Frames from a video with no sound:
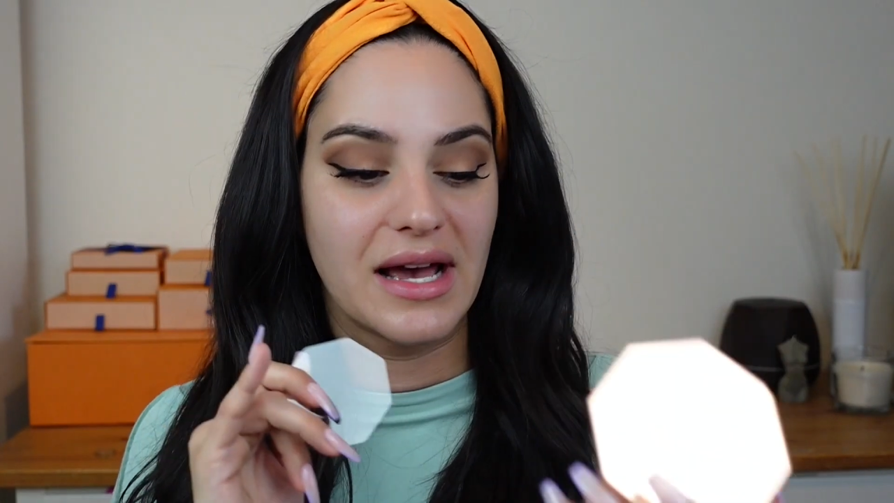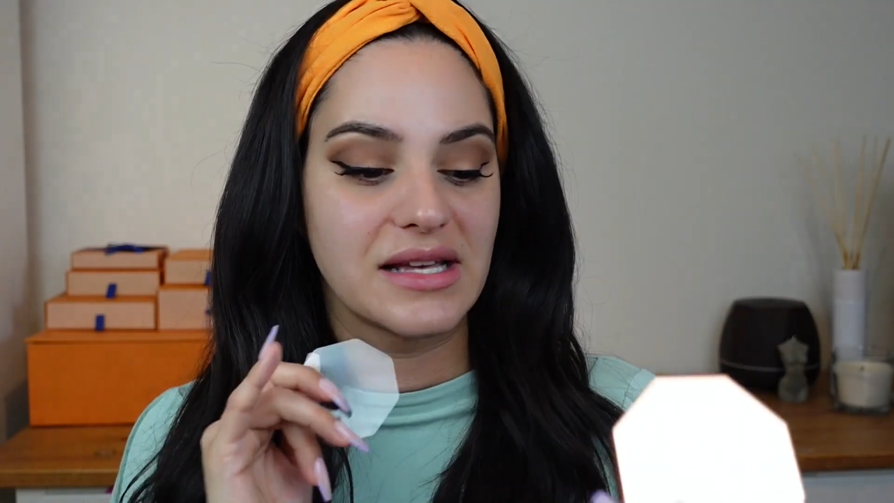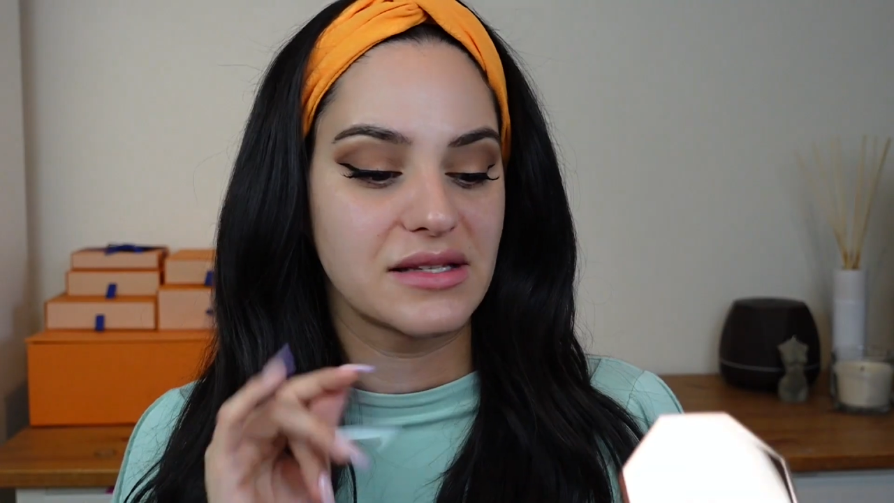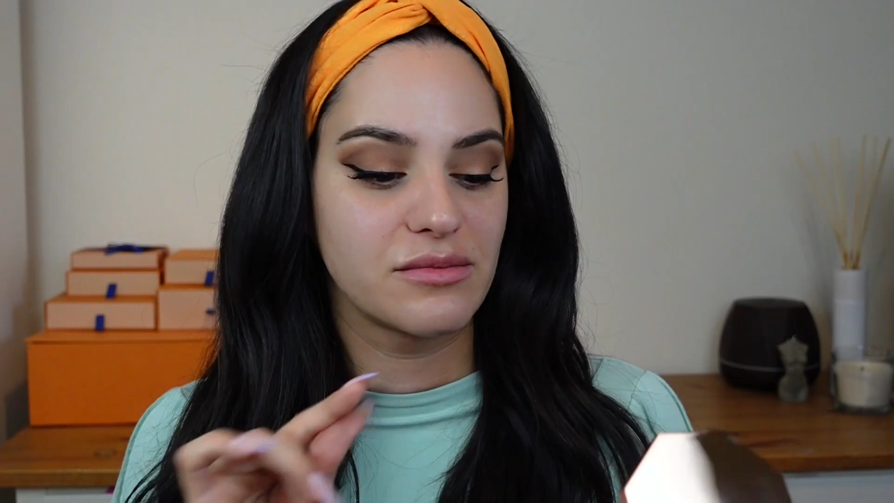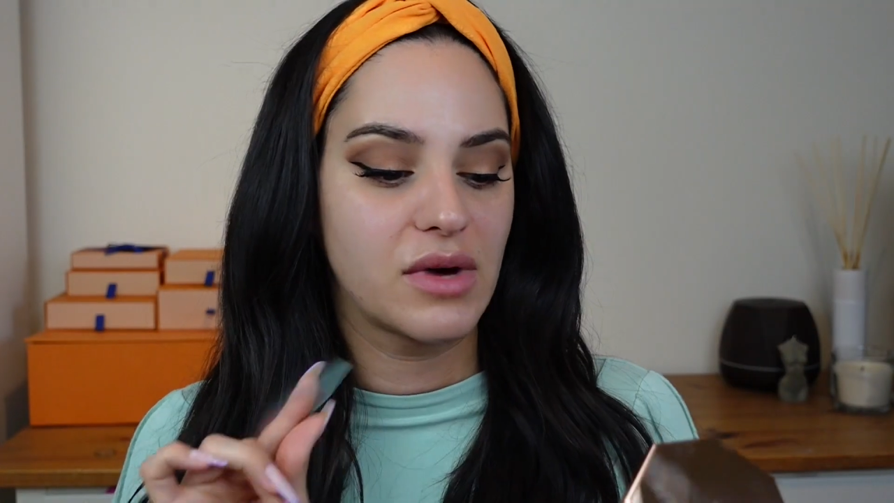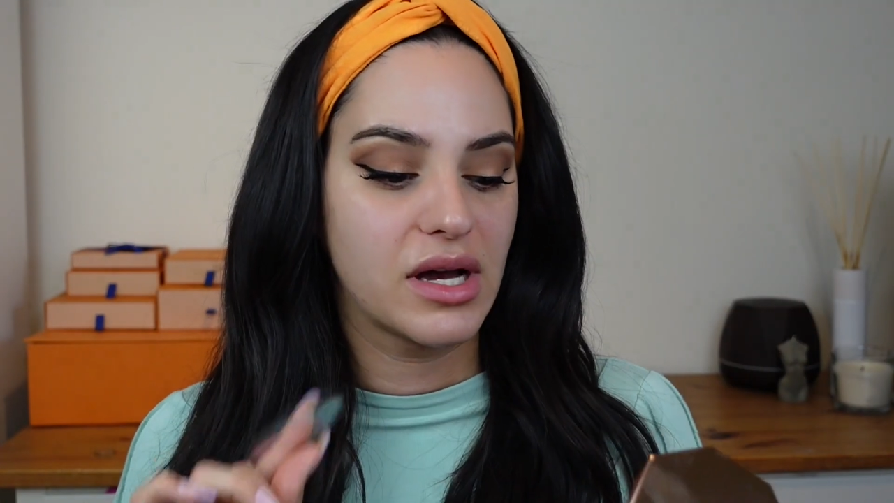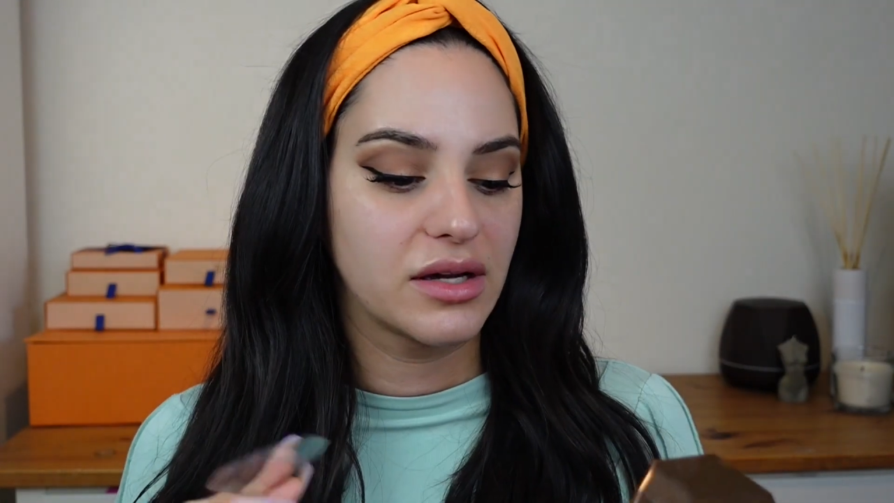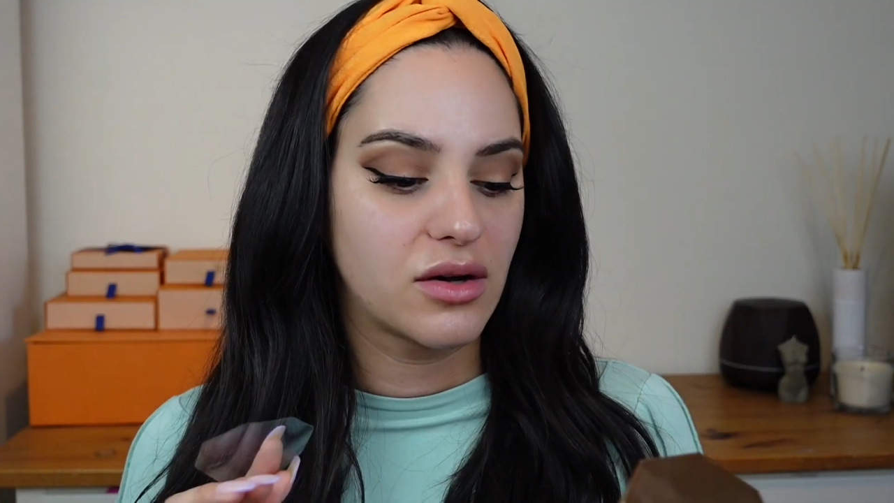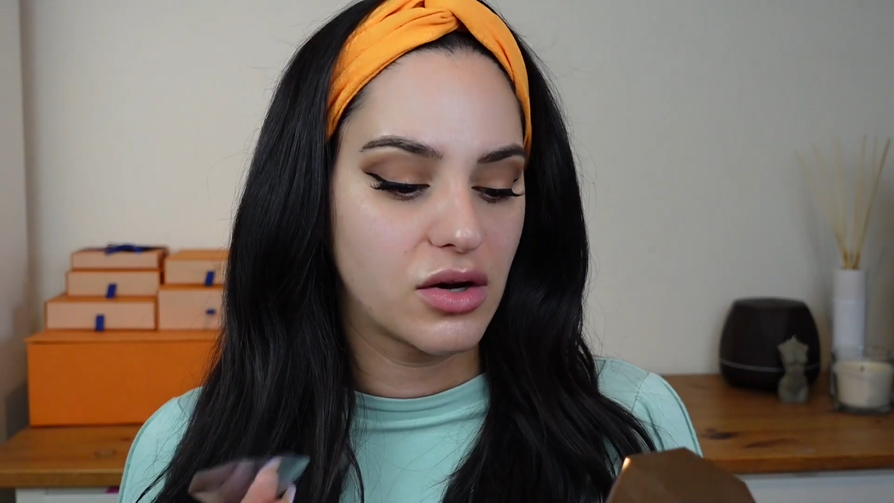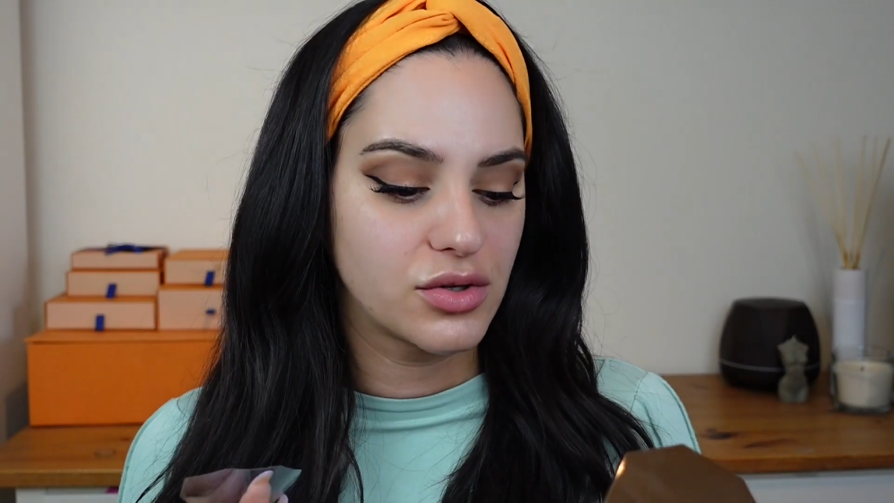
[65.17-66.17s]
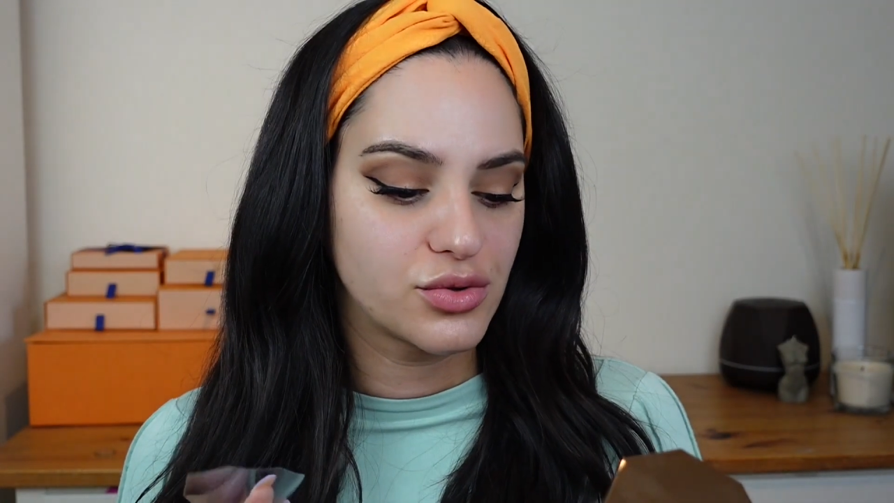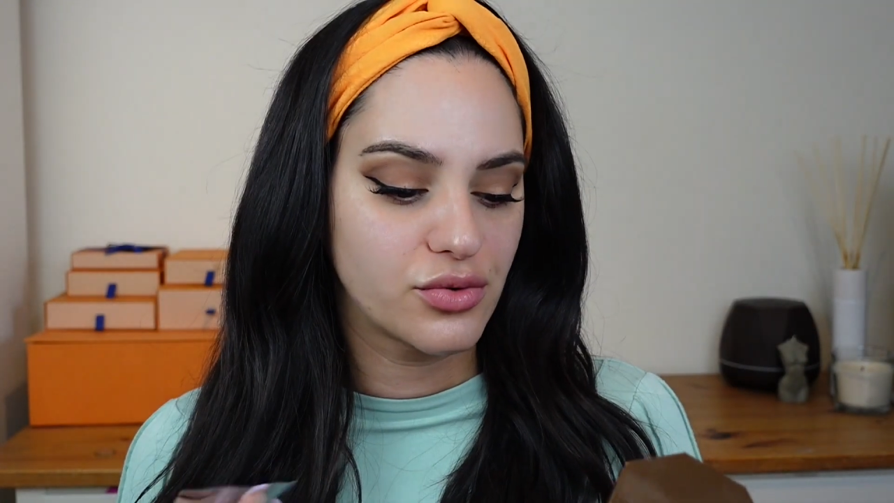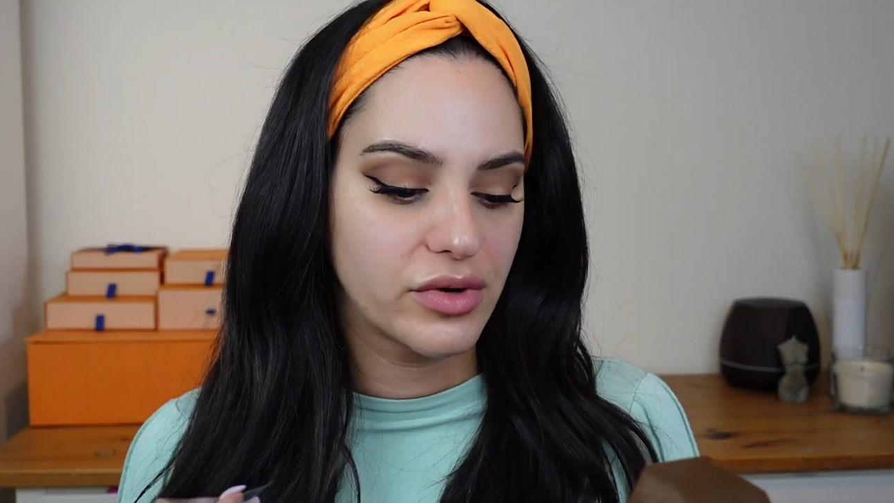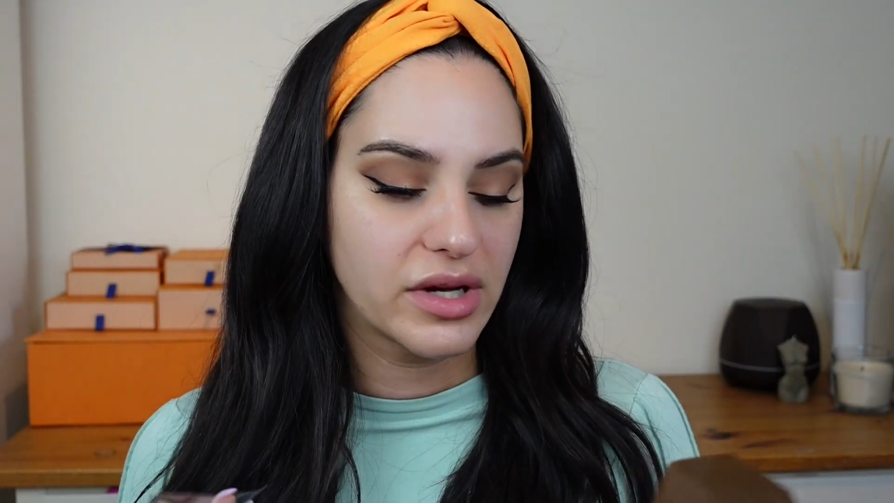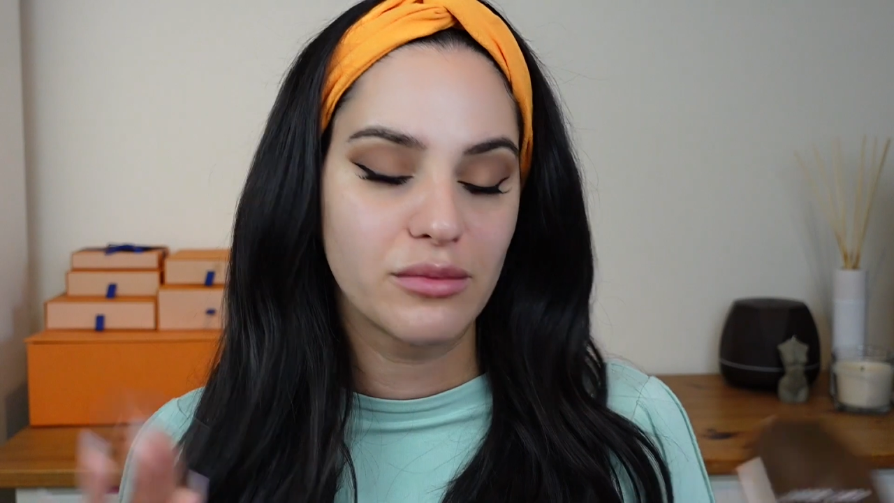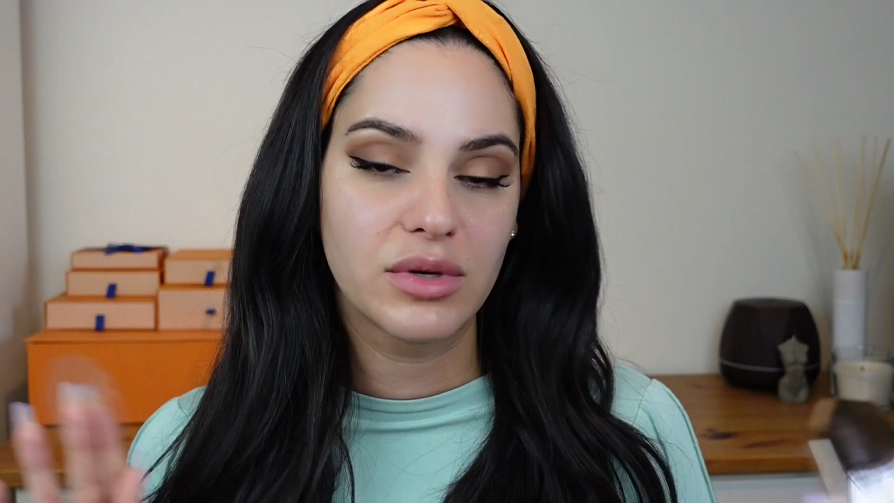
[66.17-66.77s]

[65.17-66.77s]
as my contouring,